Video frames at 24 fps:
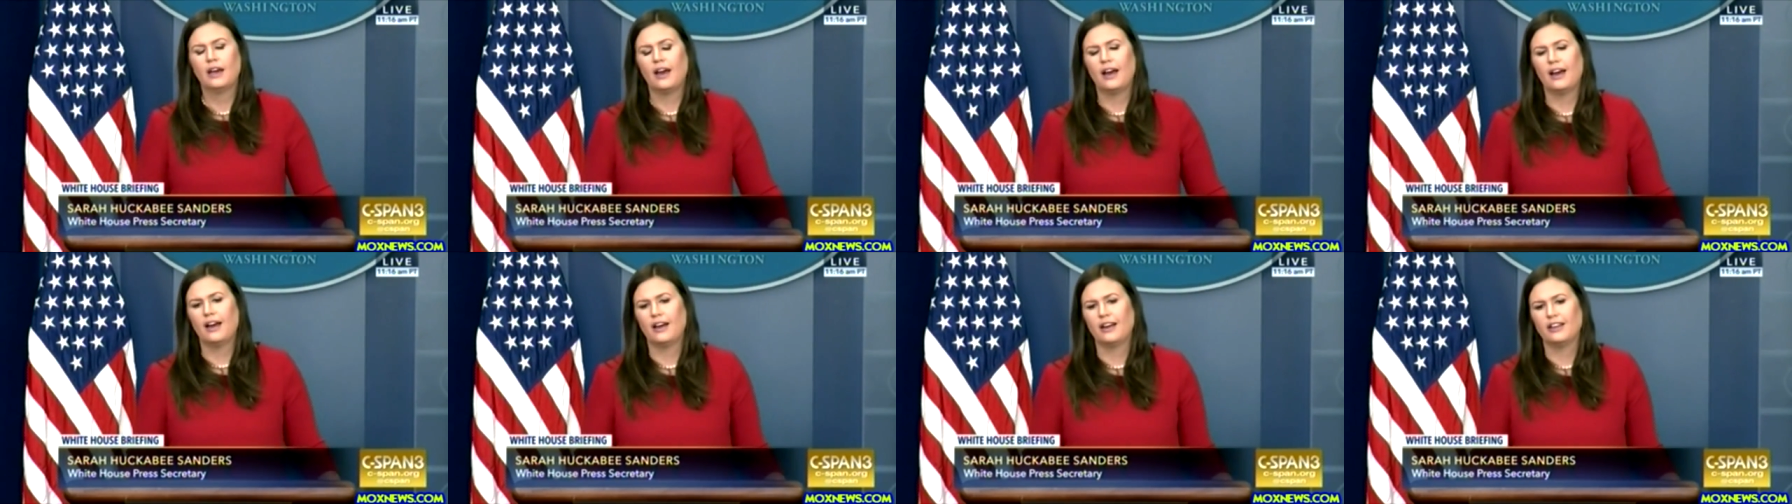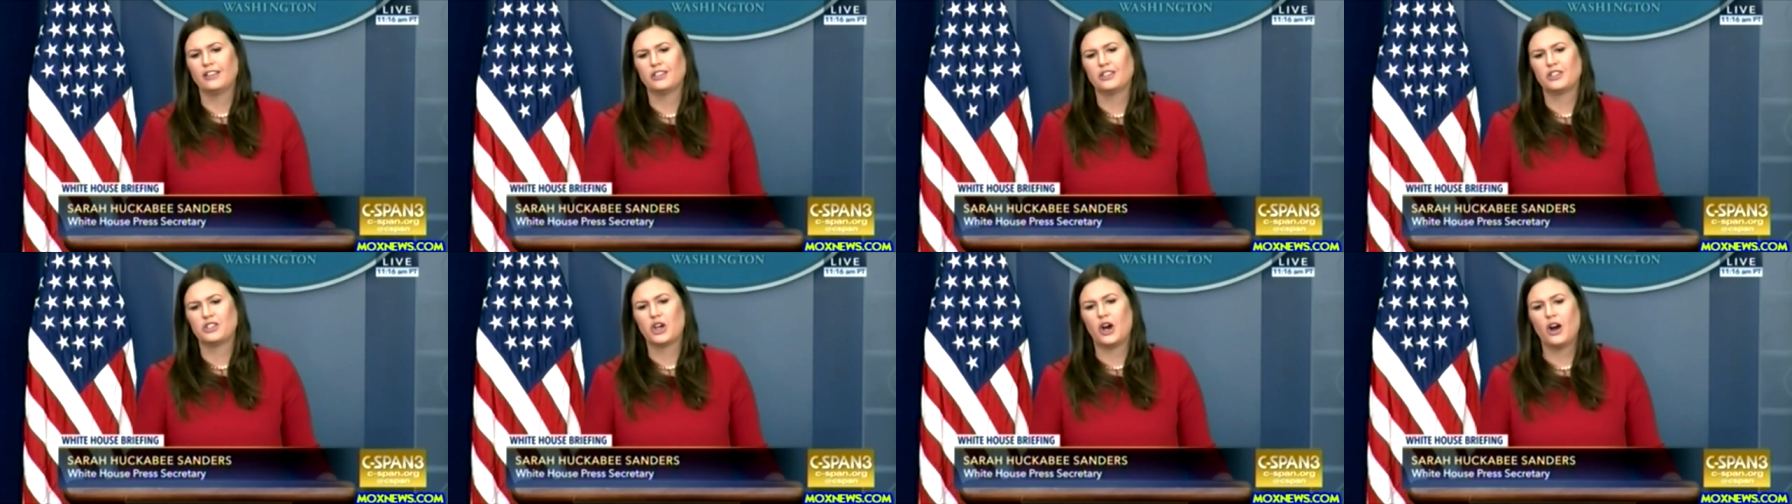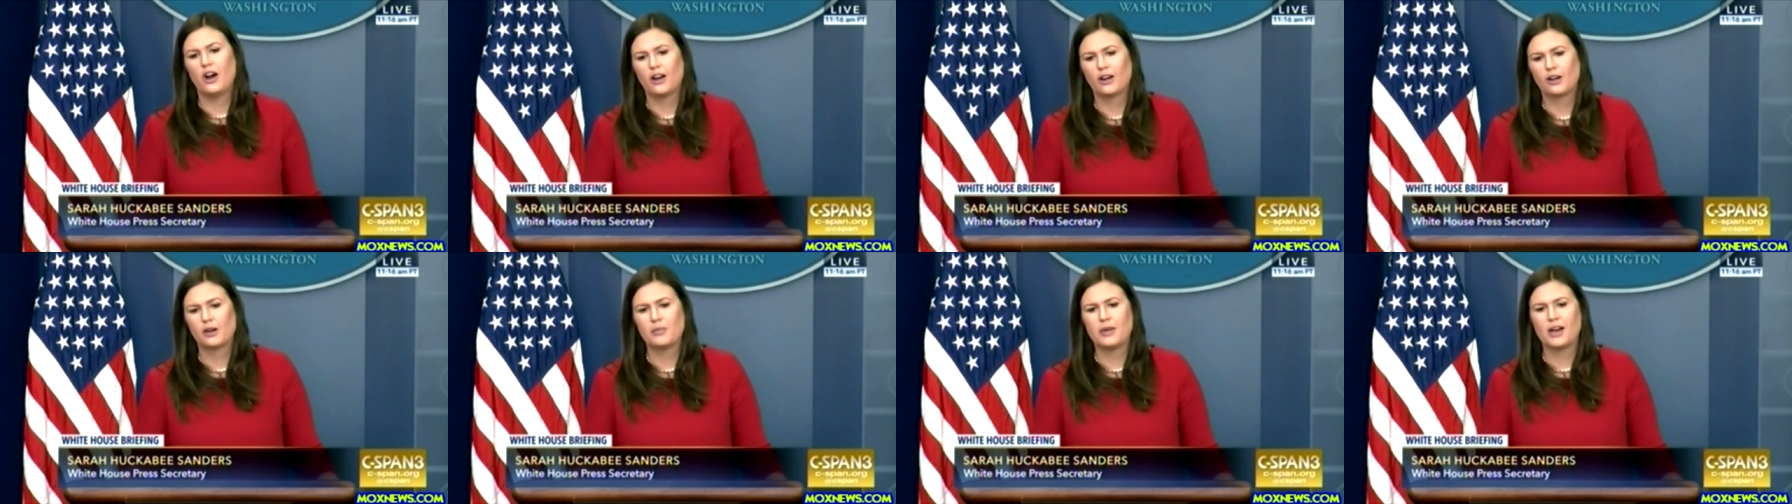to
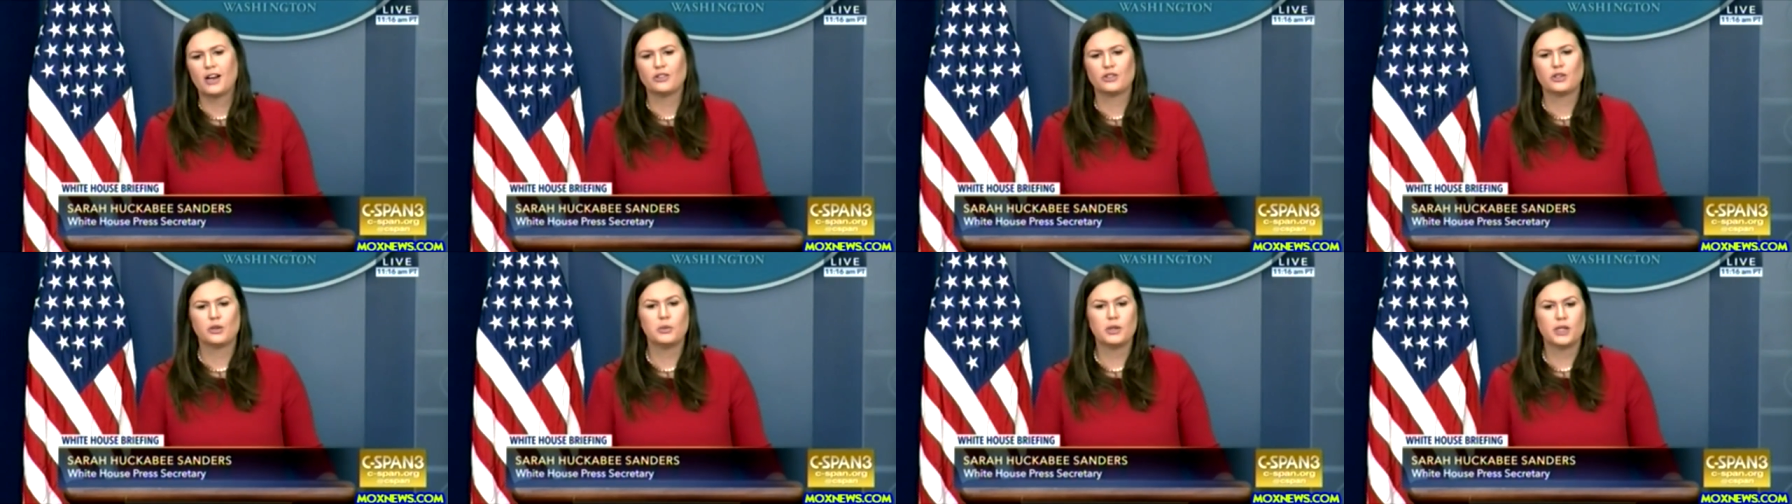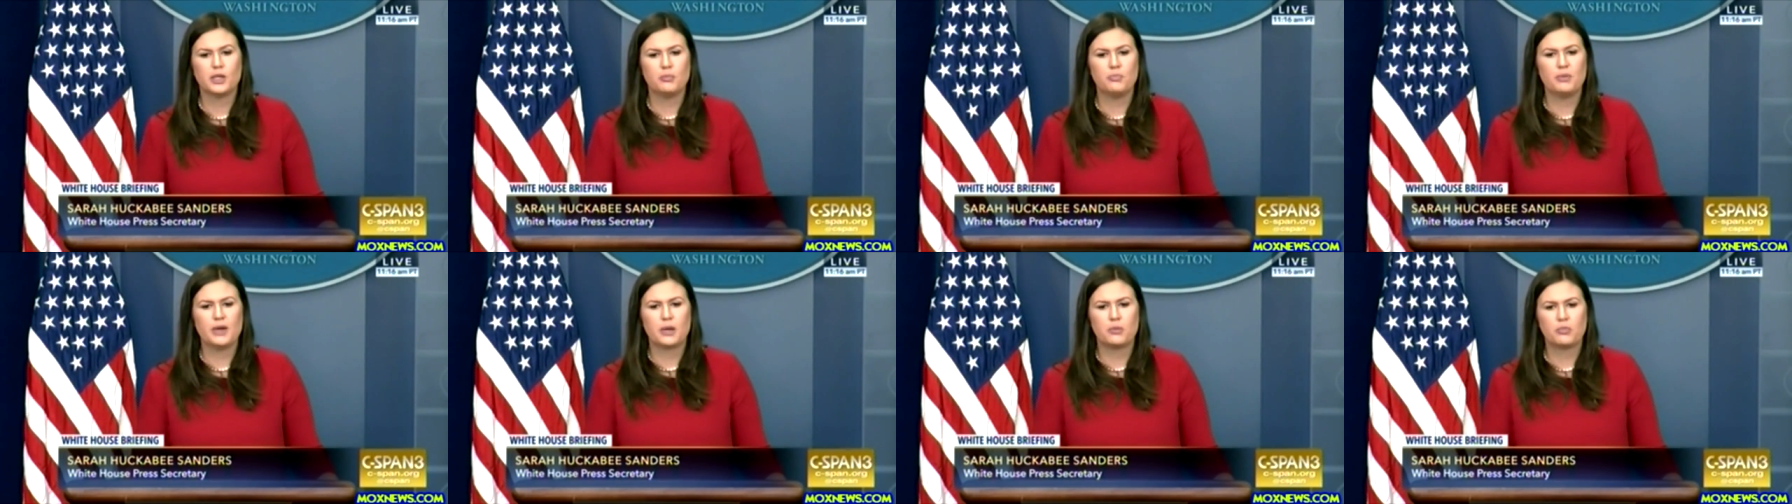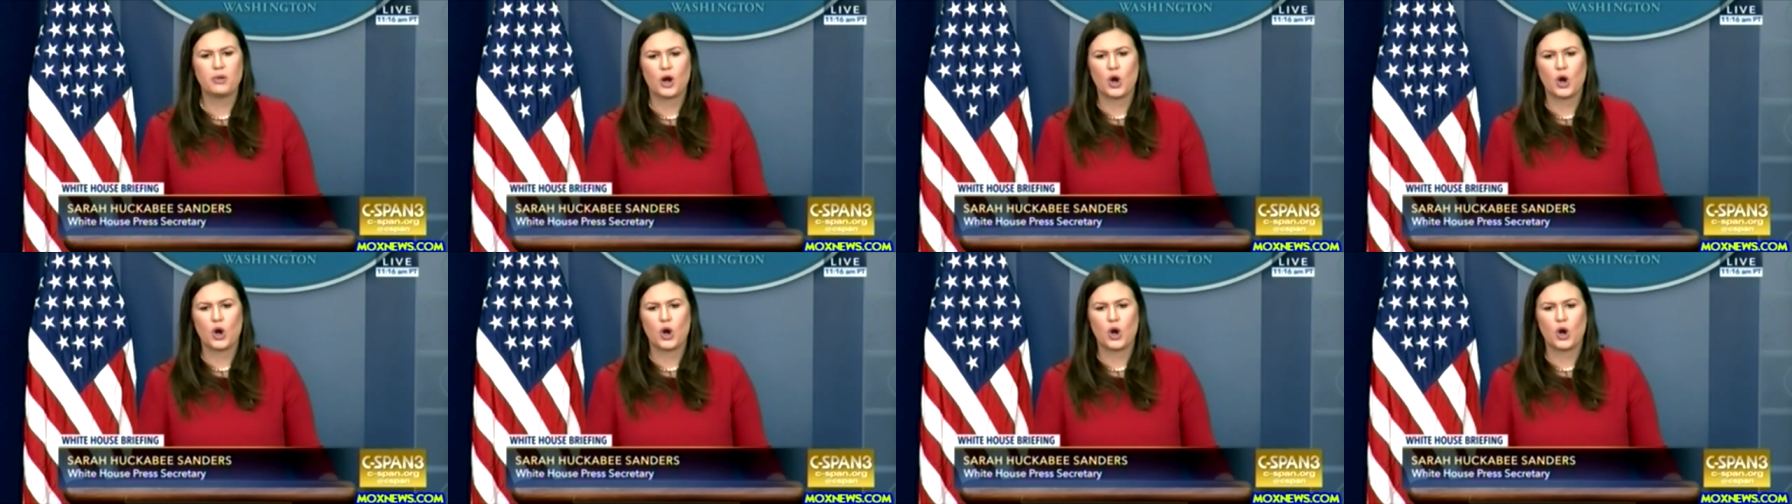talk about some of the big